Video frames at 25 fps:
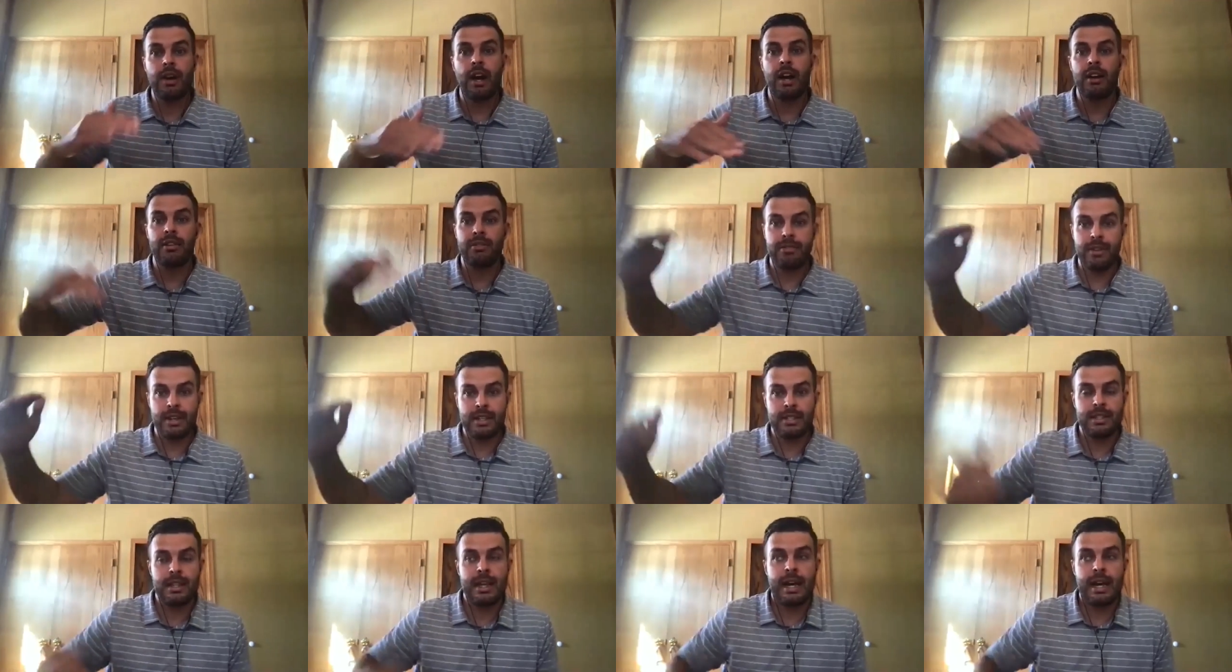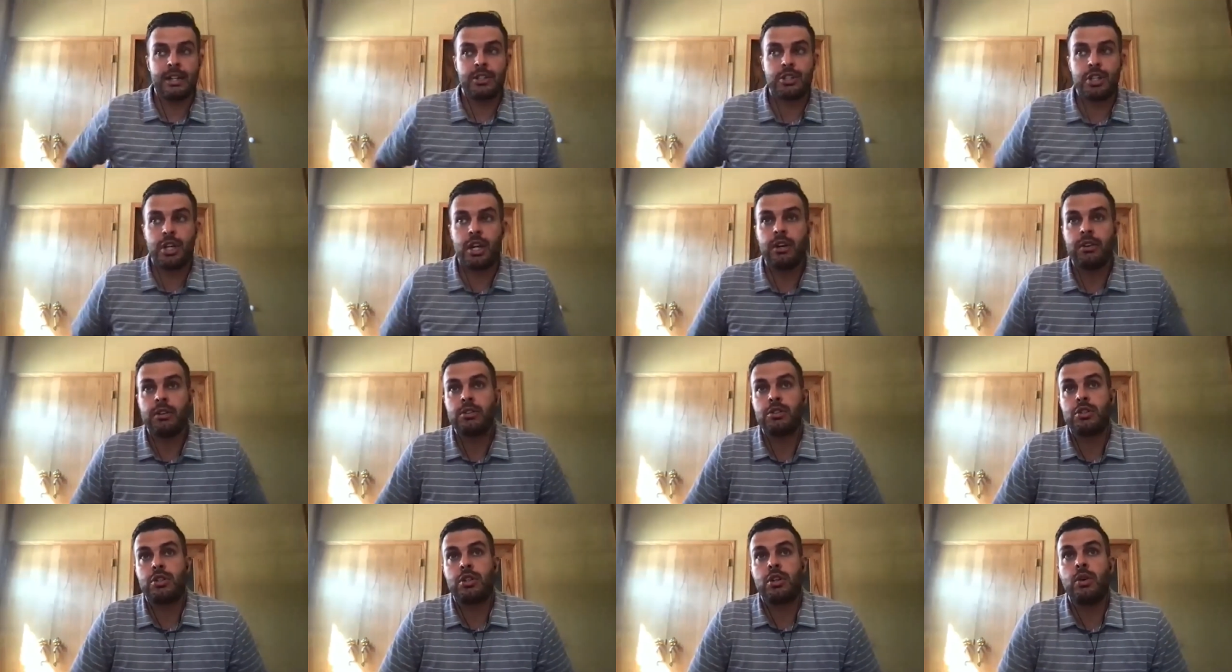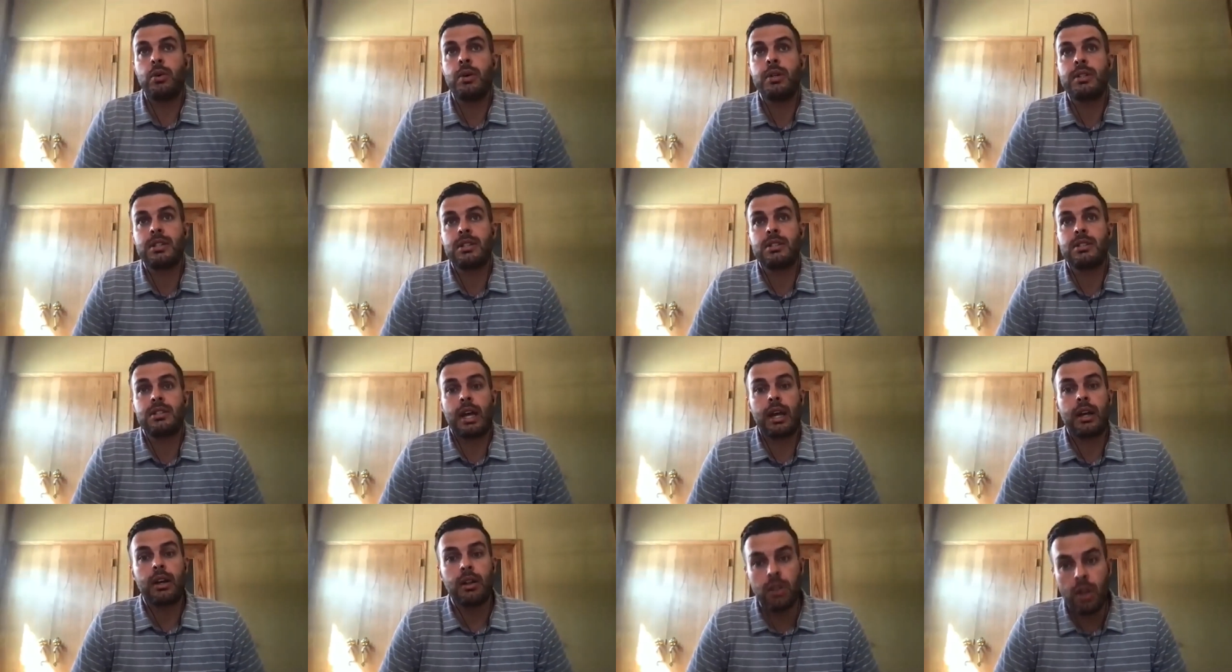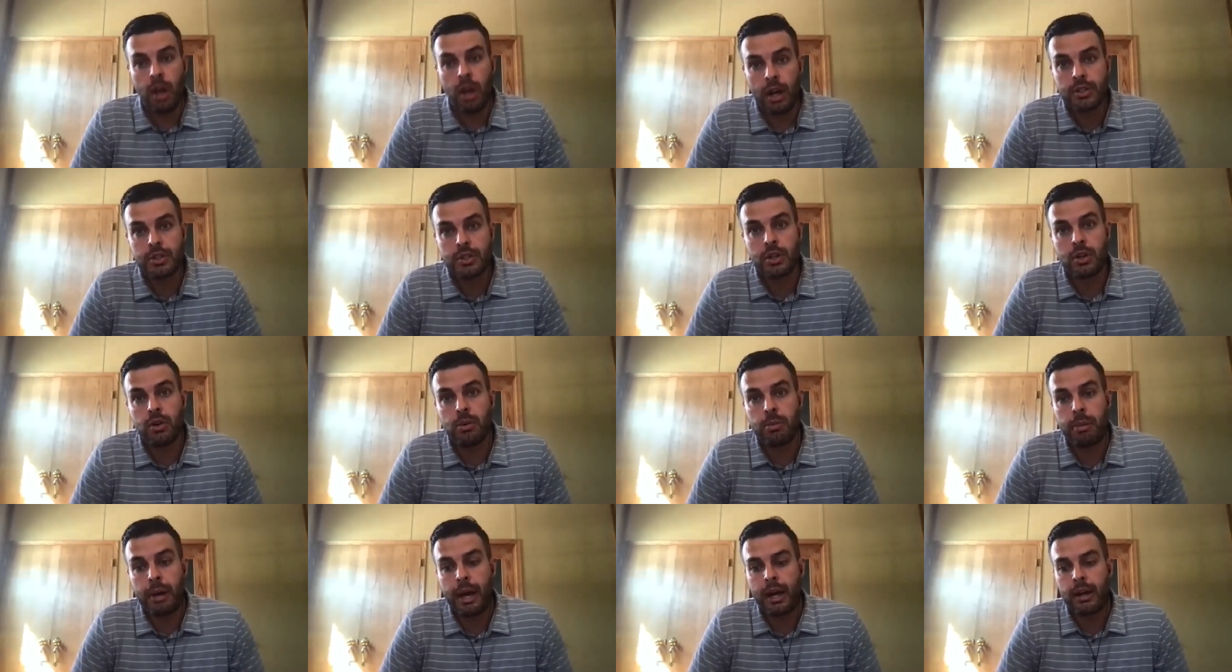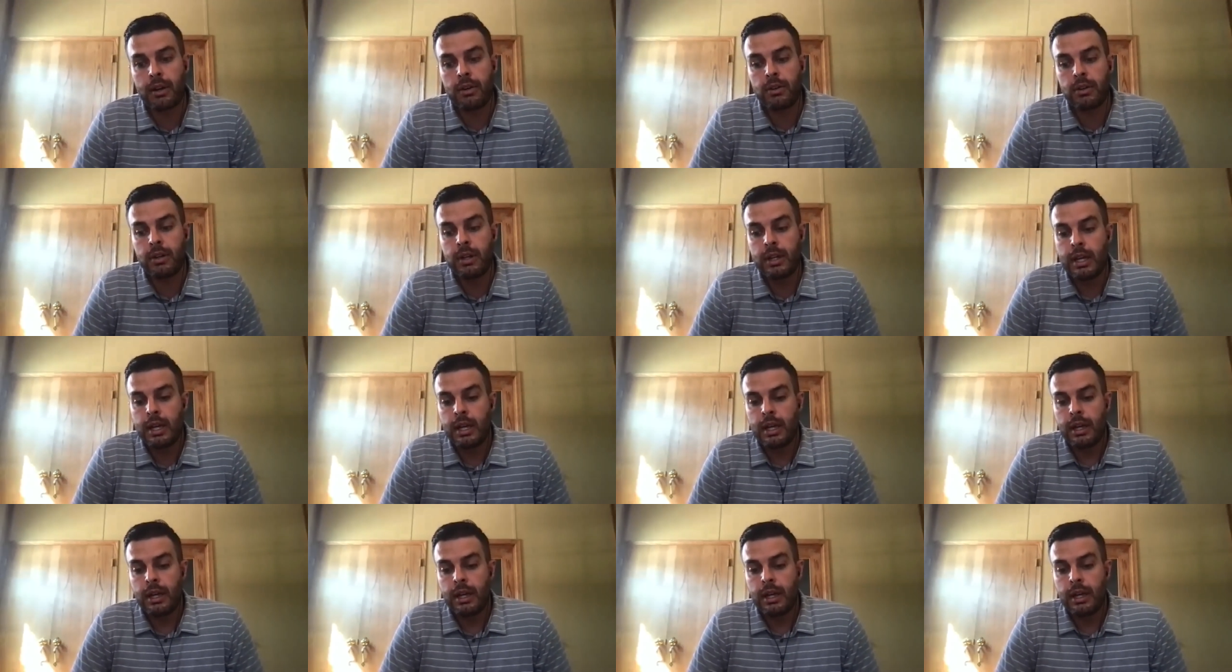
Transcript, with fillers: got to face that challenge too it's a psychological battle